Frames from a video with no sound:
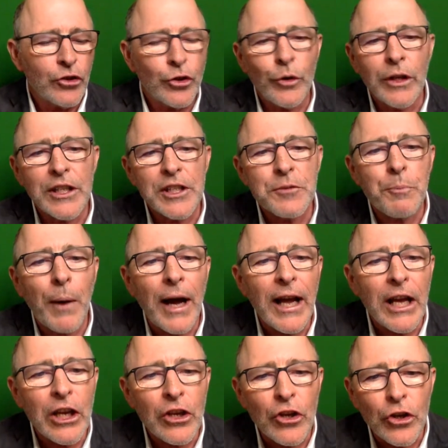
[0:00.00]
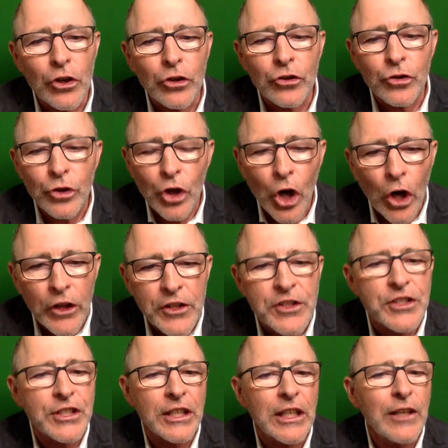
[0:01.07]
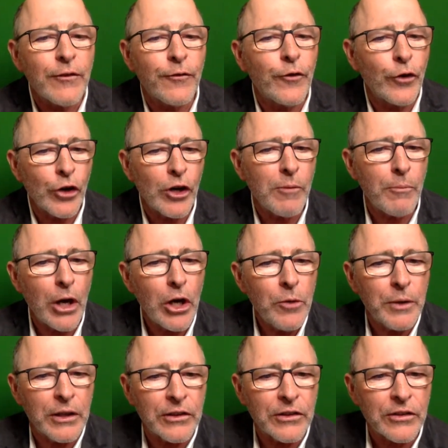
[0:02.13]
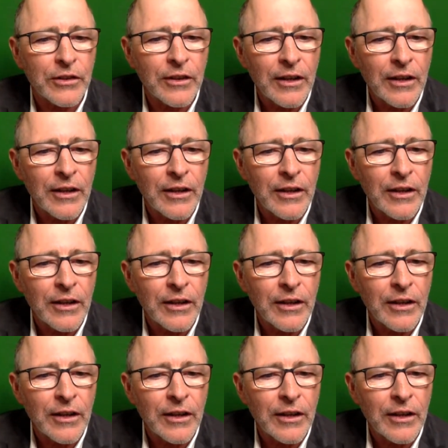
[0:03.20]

to inspire you to consider for a moment